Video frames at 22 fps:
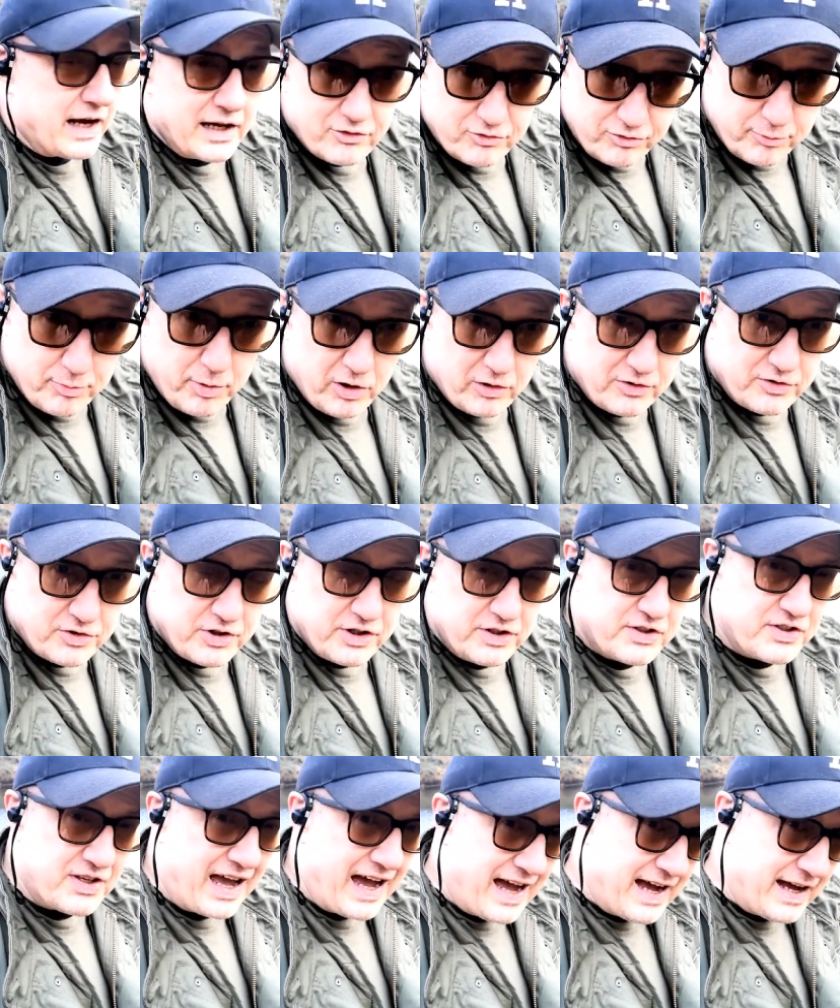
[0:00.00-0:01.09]

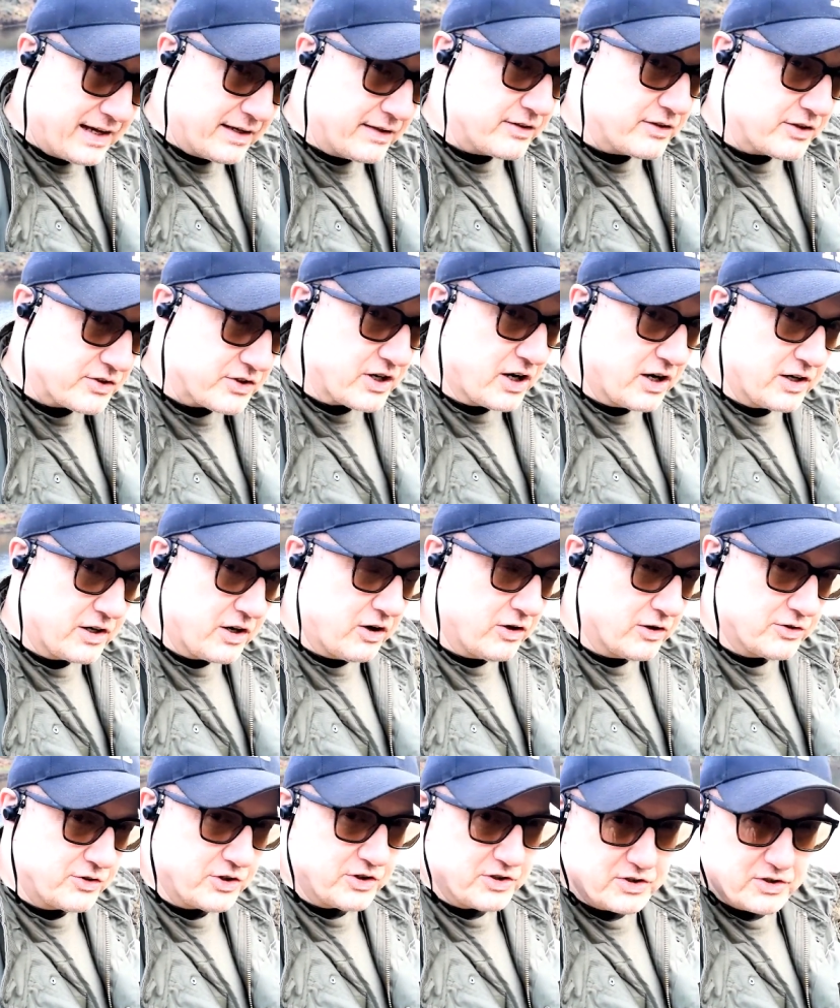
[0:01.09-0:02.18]
anthropologist and a
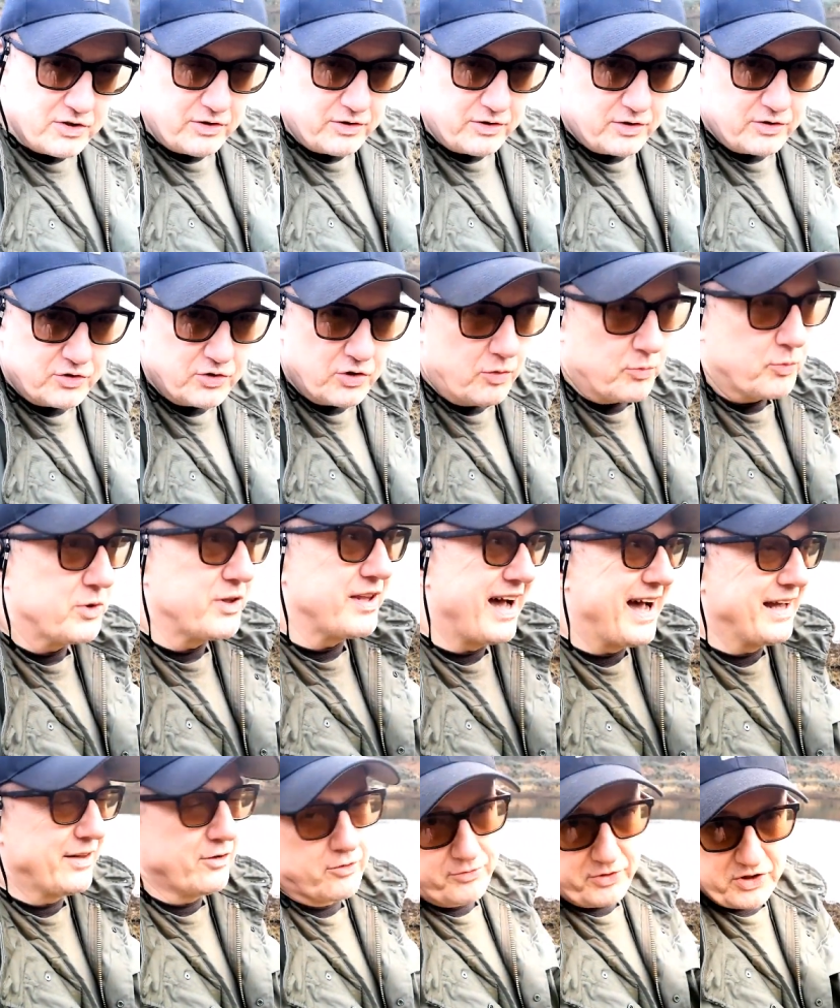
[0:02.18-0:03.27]
psychologist on the job with
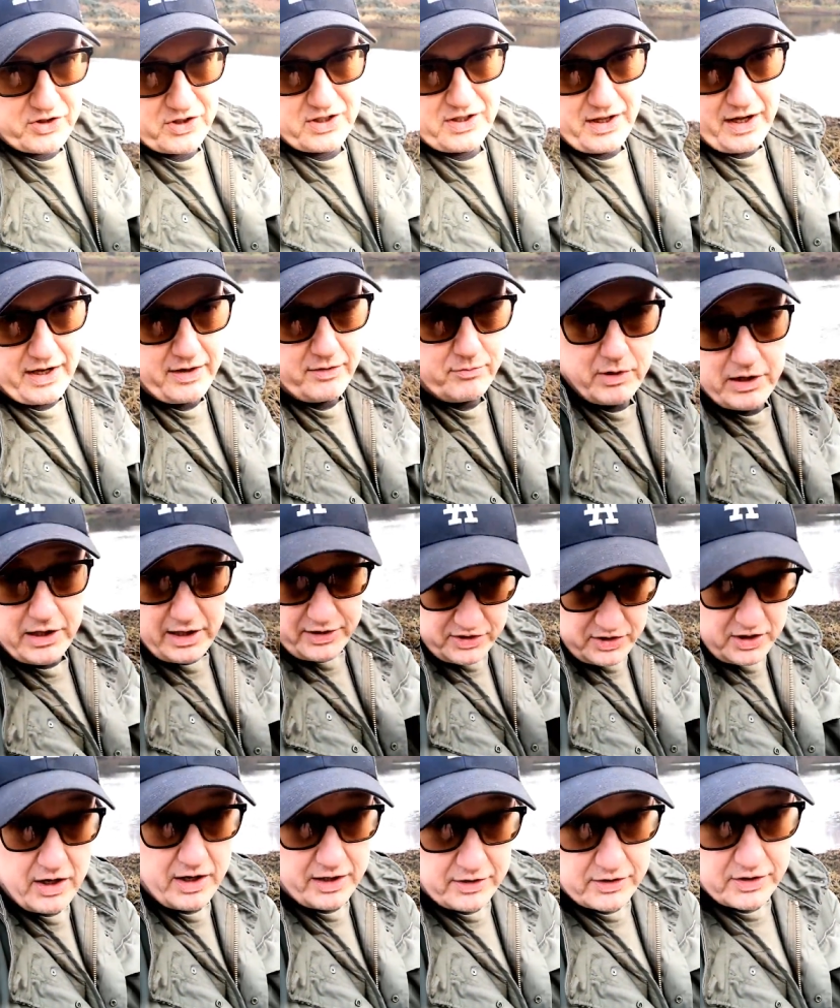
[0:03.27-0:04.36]
that, and obviously they admit they're
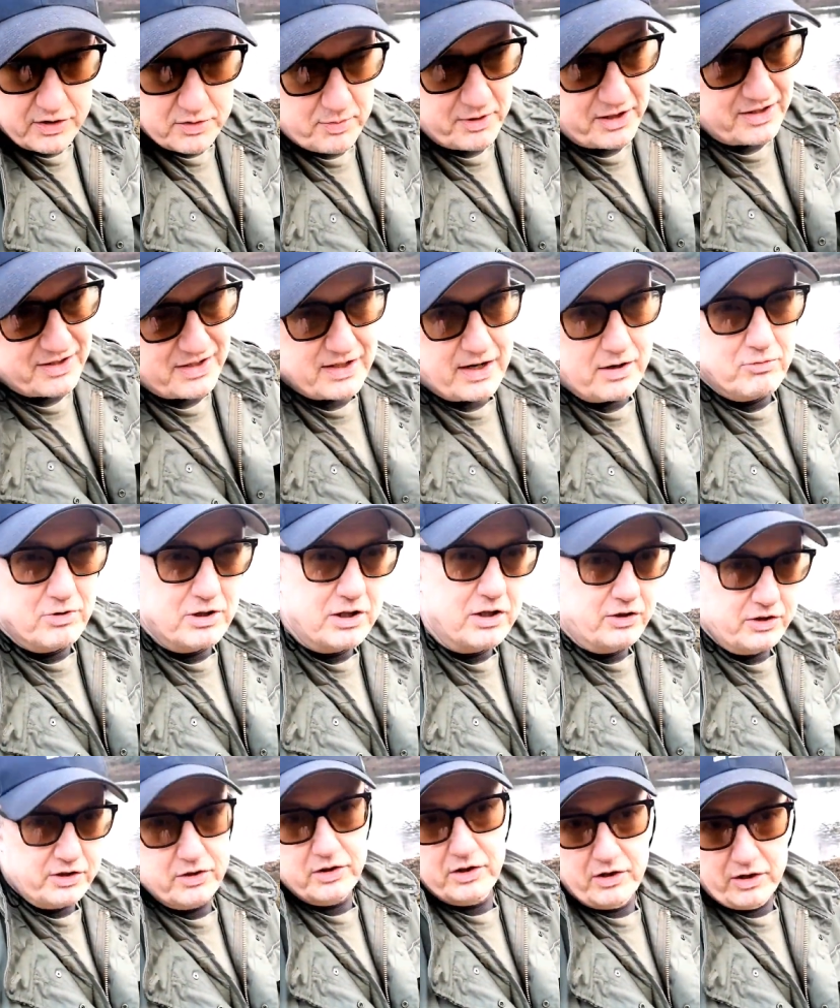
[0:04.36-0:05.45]
scientists, but they say, well,
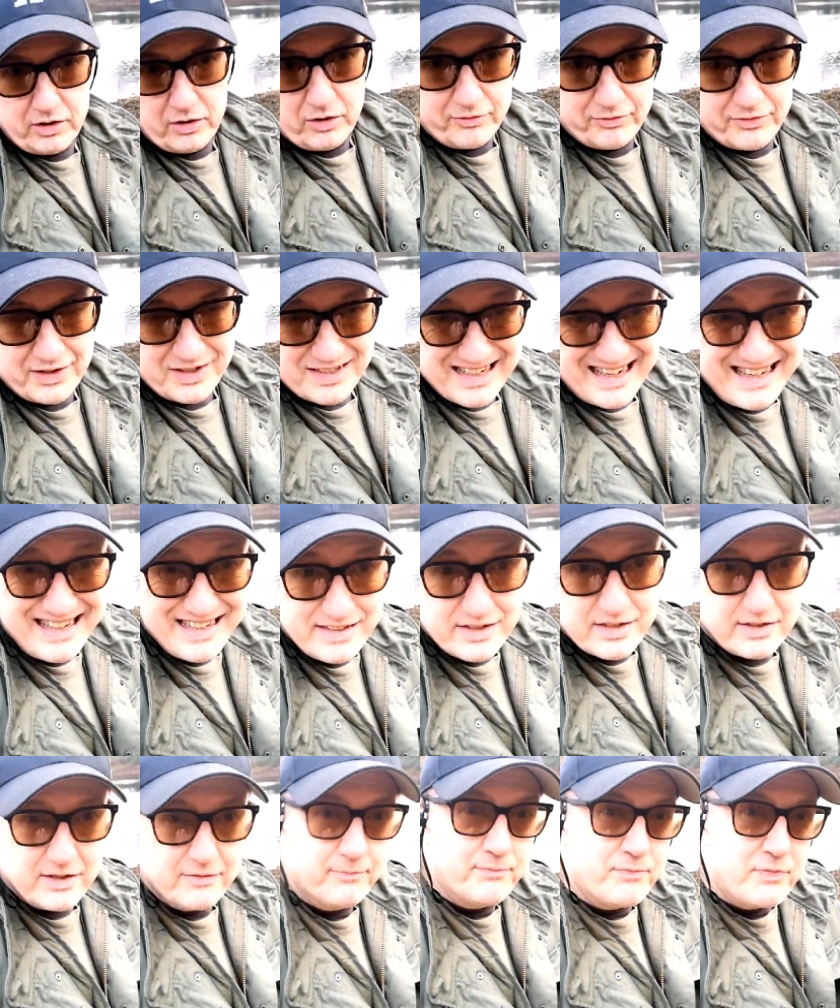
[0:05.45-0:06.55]
look, a lot of this
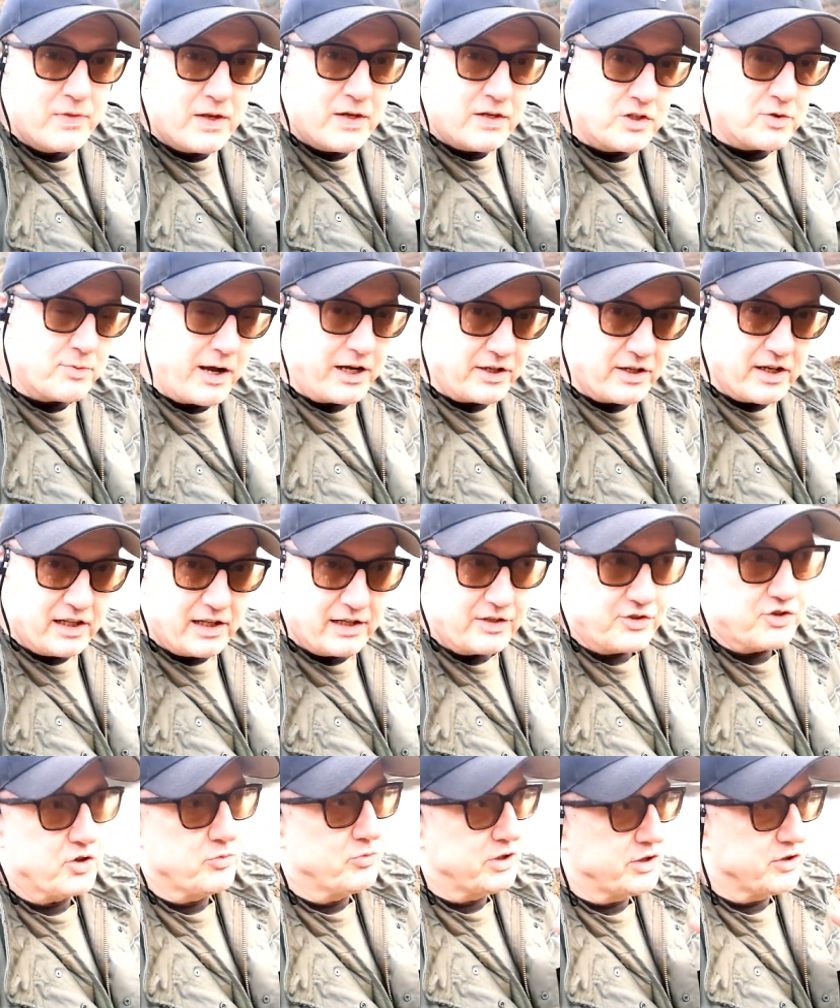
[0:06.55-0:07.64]
is
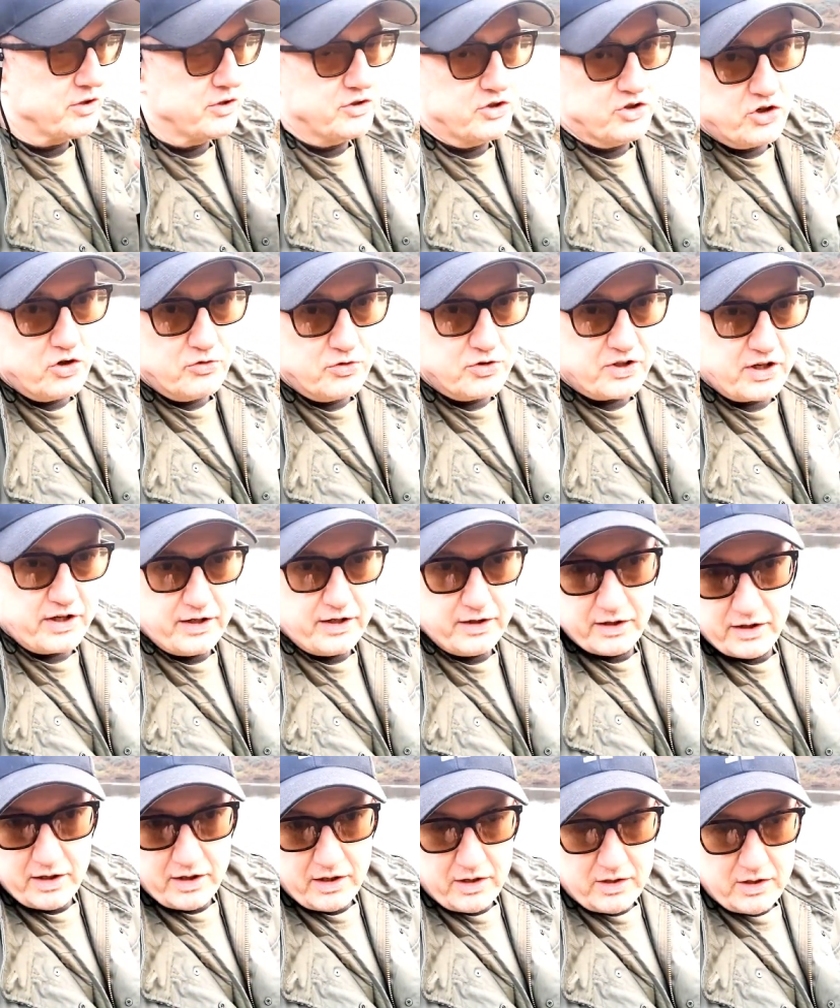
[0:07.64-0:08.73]
speculation. We're deducing
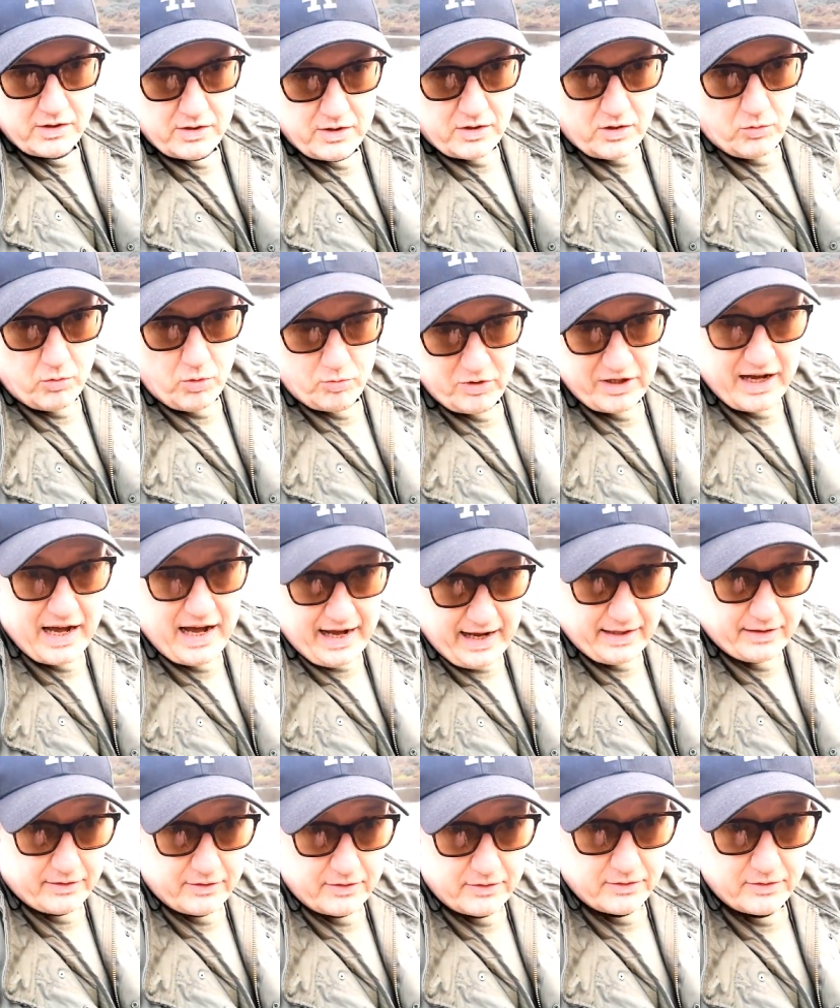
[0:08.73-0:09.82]
what we
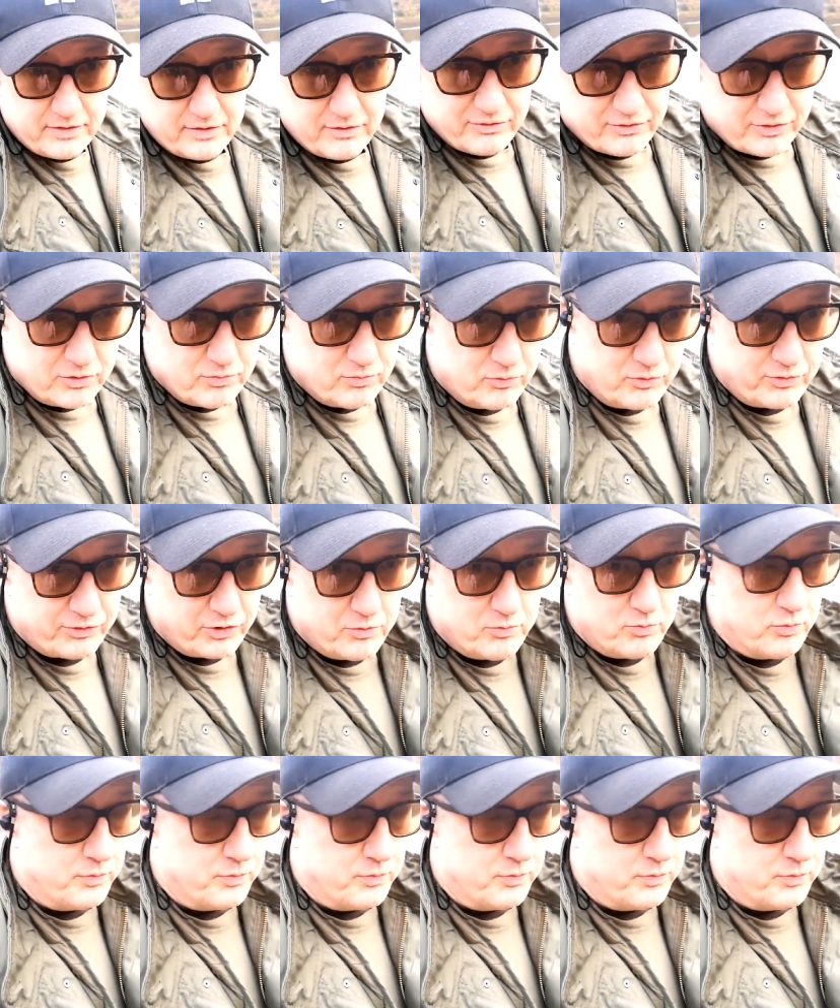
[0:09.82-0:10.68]
can from